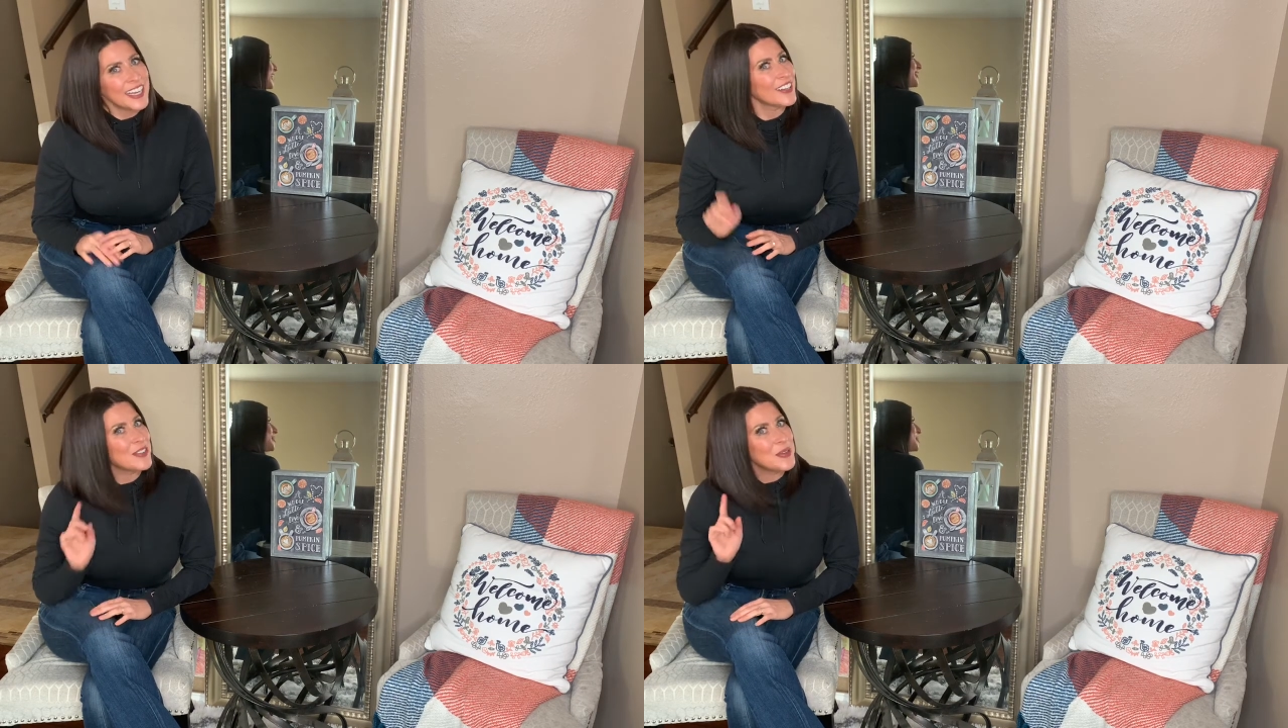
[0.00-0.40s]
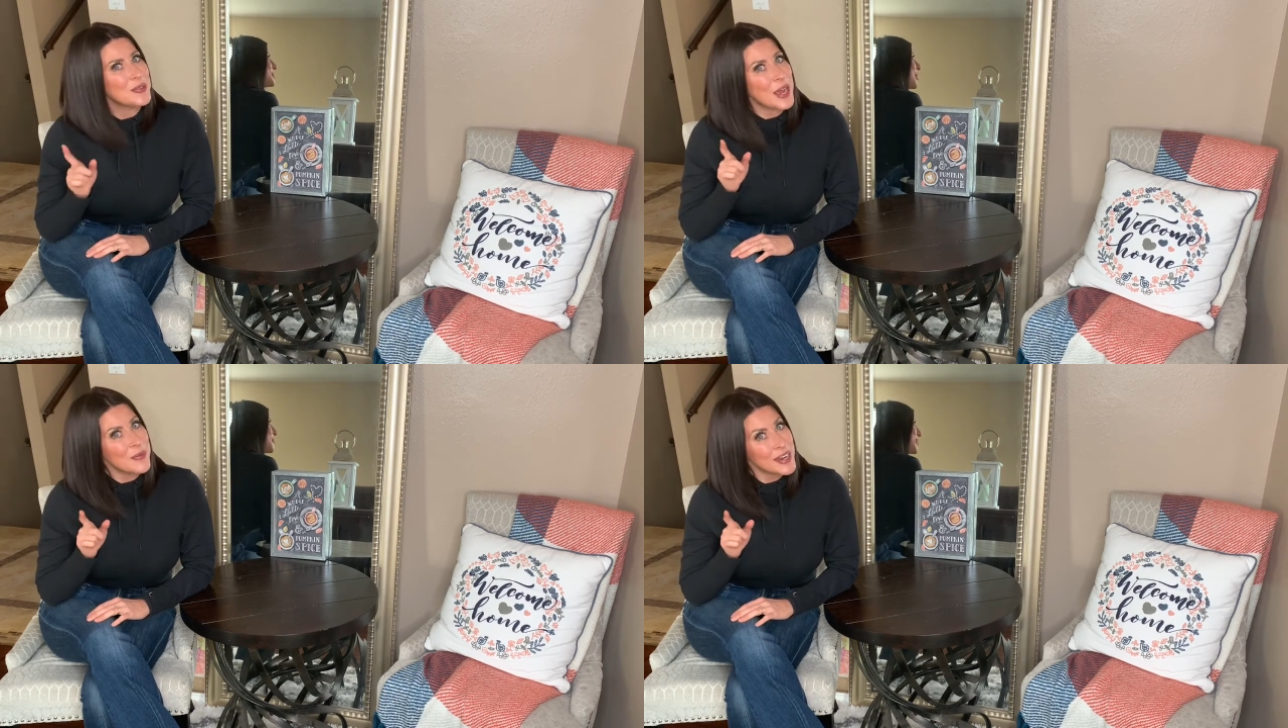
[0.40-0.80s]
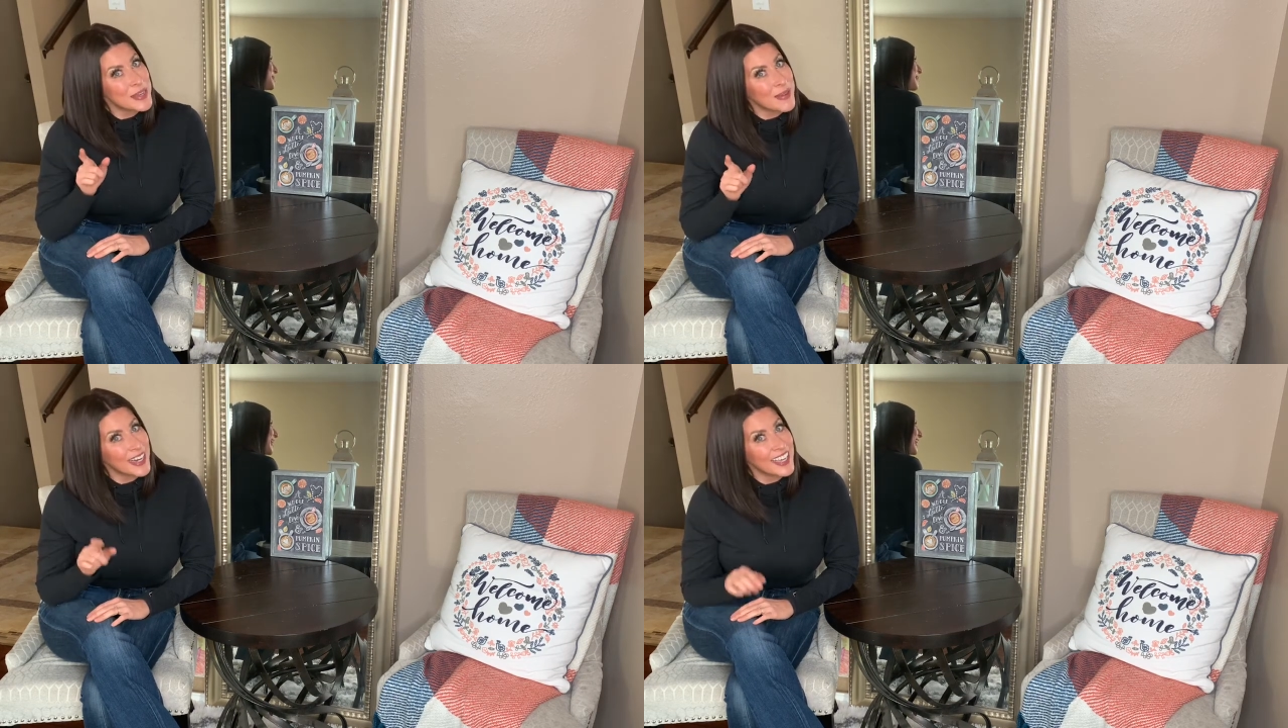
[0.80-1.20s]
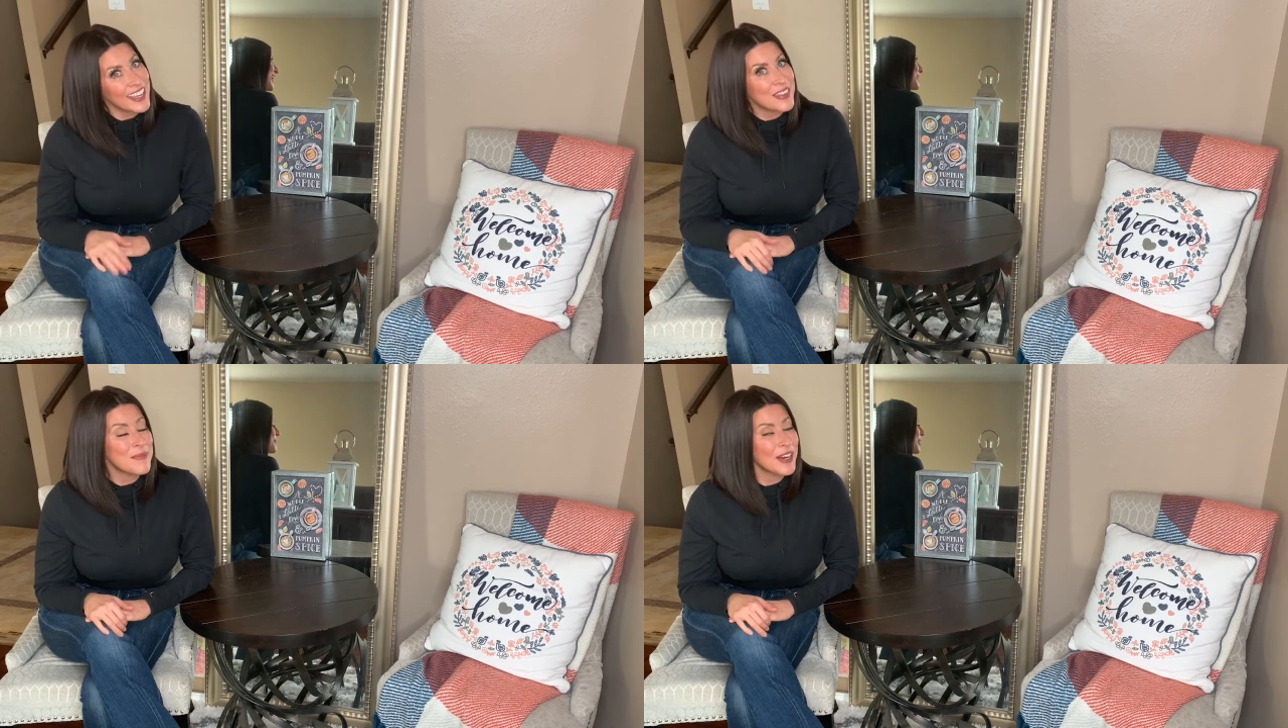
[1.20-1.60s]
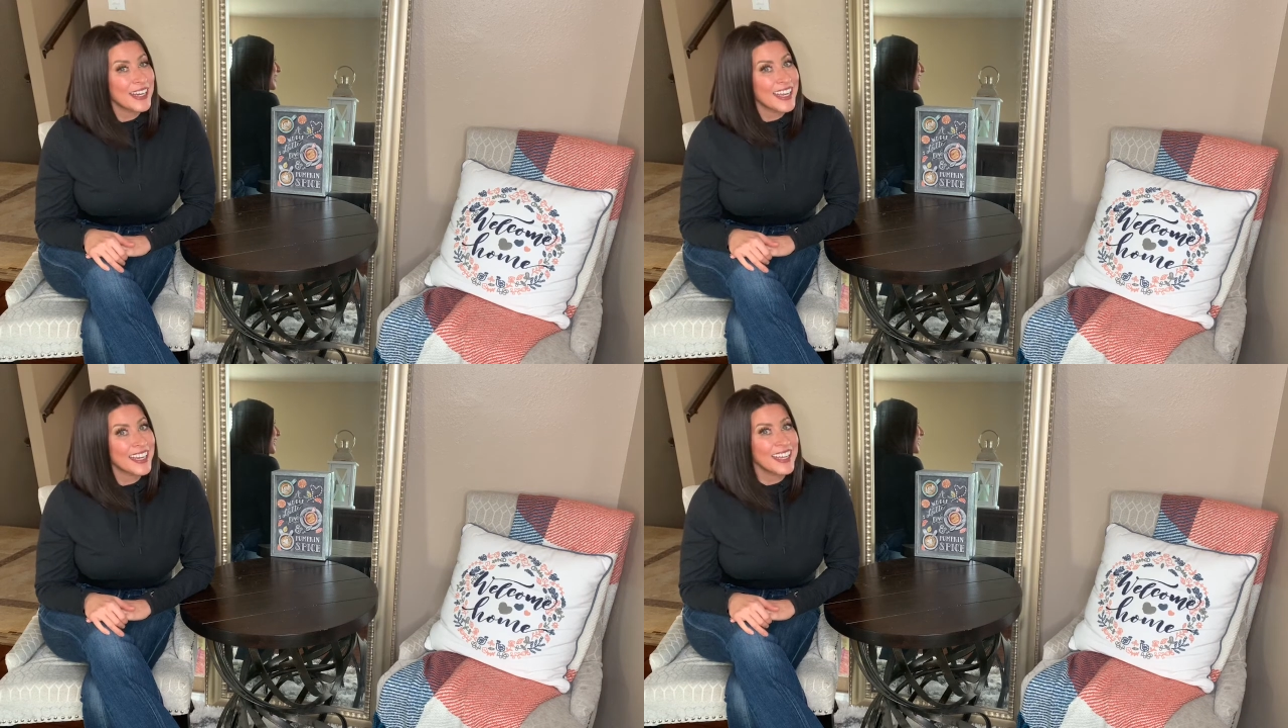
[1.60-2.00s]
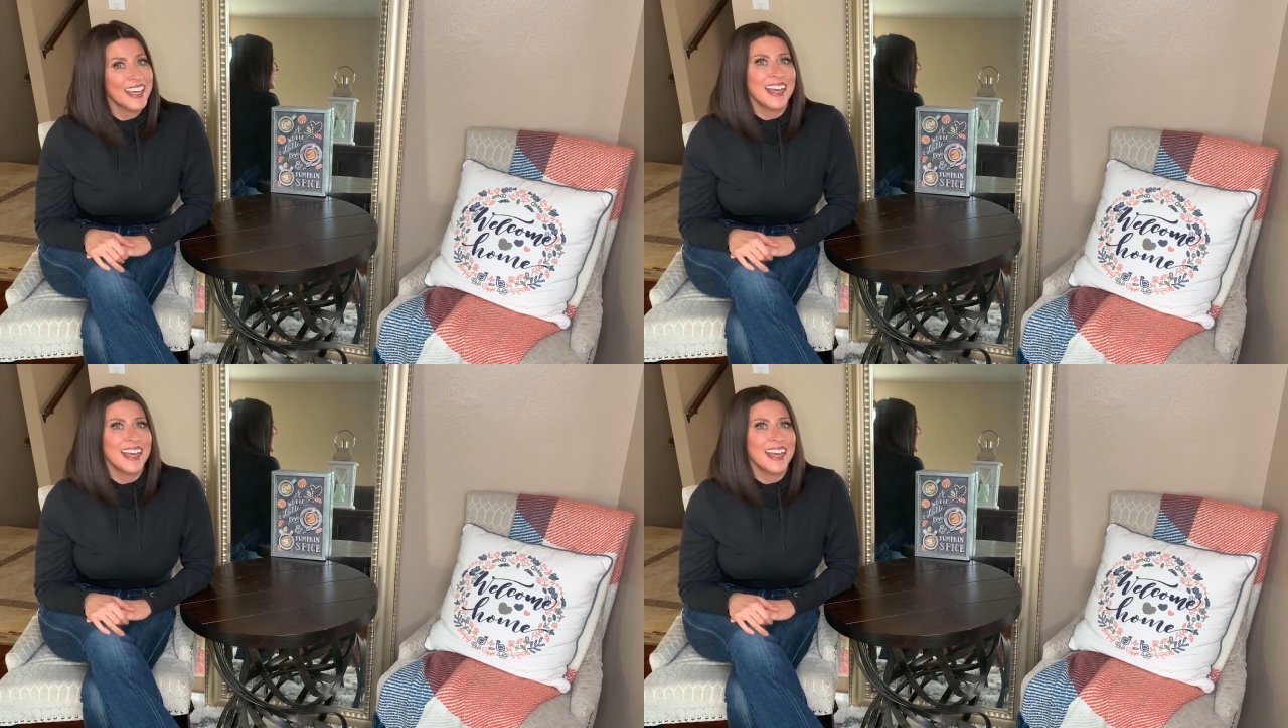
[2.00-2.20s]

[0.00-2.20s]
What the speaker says: And if you know anybody in the market,